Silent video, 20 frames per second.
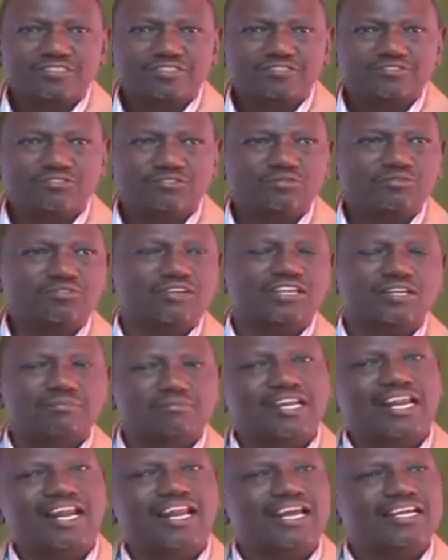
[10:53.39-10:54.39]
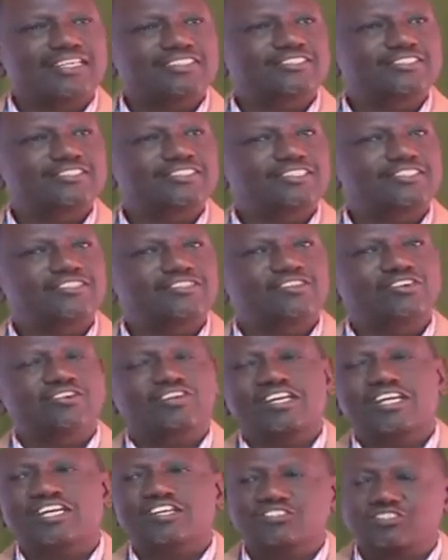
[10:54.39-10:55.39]
to criminalize your
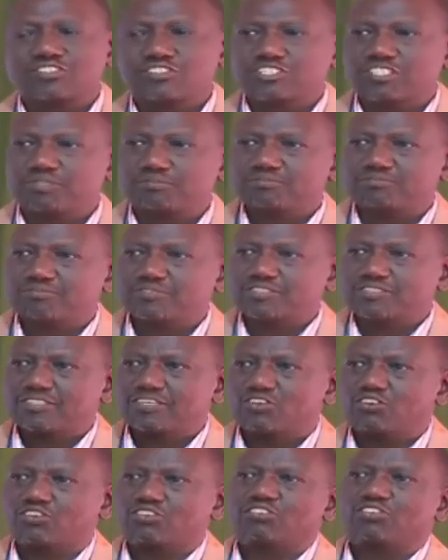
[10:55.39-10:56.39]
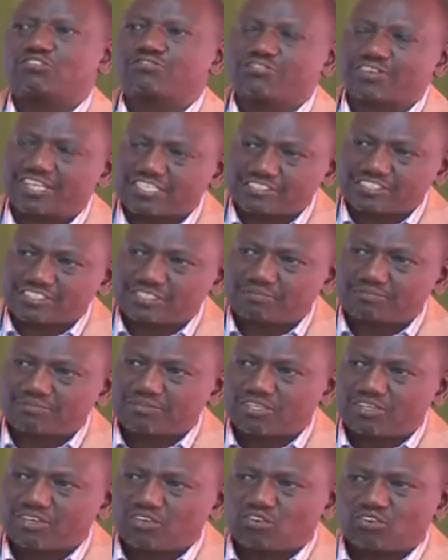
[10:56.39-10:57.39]
relationship or your friendship
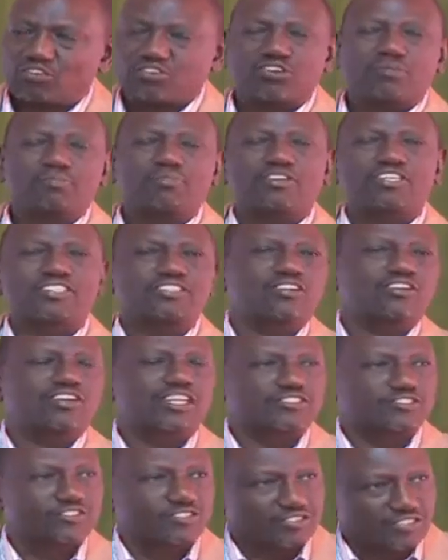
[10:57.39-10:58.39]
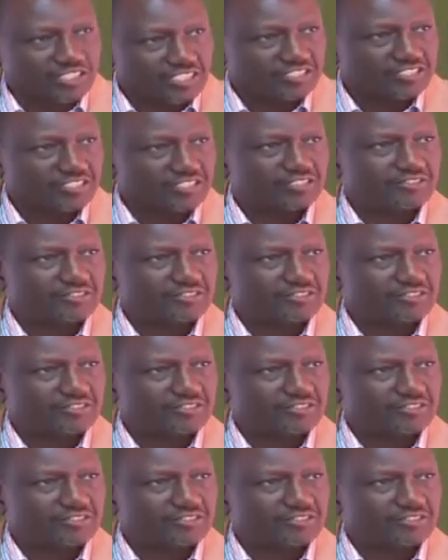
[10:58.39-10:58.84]
or your political association.